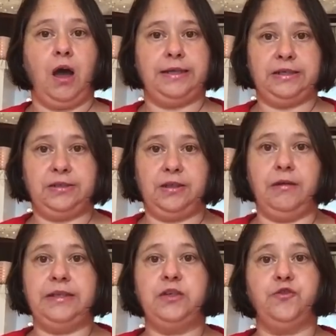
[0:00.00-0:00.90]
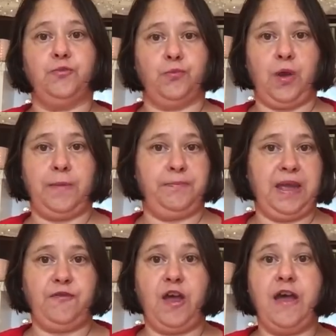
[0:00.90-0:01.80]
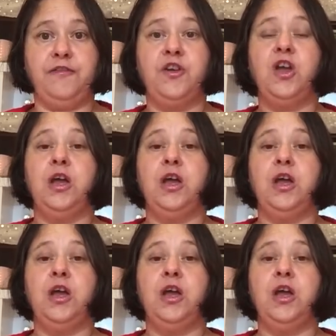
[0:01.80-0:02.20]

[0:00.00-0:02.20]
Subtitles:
I decided from my BFF